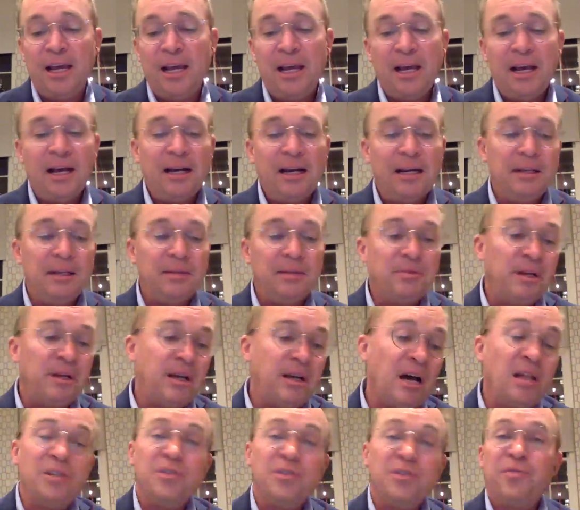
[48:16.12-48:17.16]
uh,
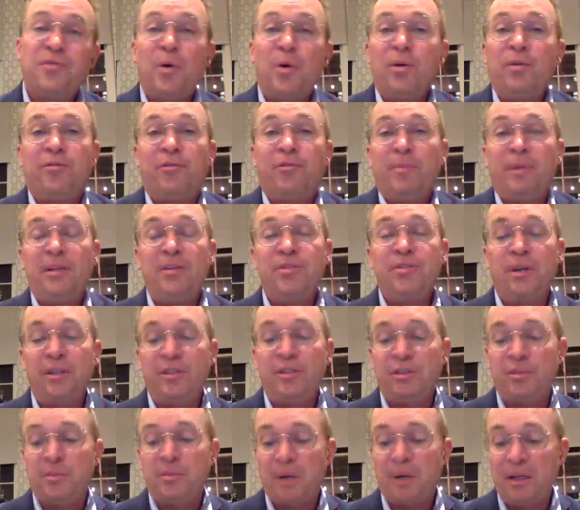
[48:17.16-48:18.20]
Collins voted for me, so I,
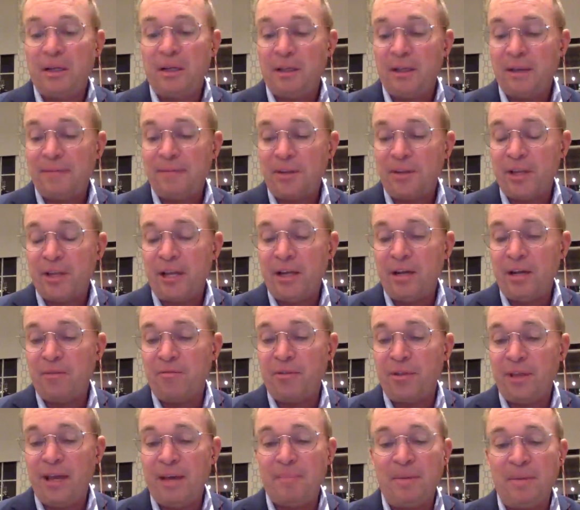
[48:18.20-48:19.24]
I, have to thank her
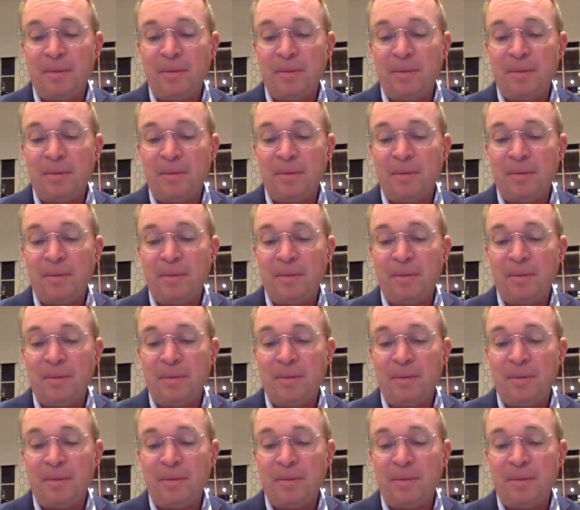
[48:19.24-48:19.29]
for that.